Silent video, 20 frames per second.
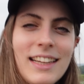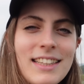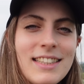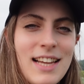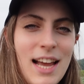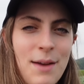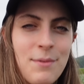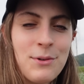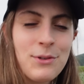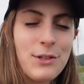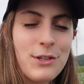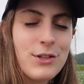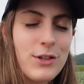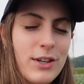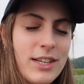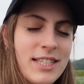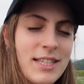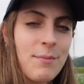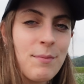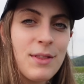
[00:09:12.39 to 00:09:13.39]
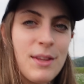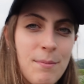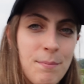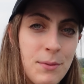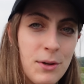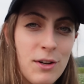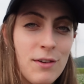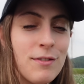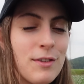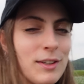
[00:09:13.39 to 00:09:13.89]
Time to enjoy some of the
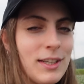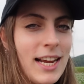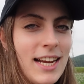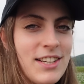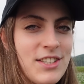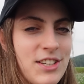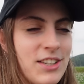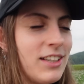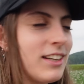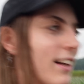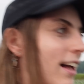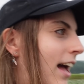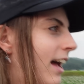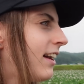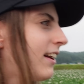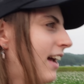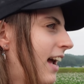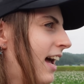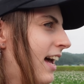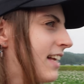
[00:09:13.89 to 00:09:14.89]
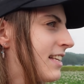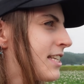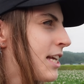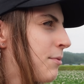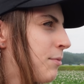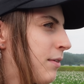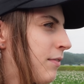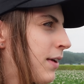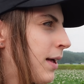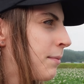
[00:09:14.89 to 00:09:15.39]
beautiful nature Hokkaido has, and
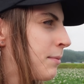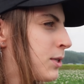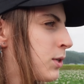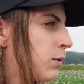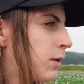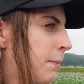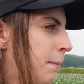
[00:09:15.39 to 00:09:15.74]
we've come to a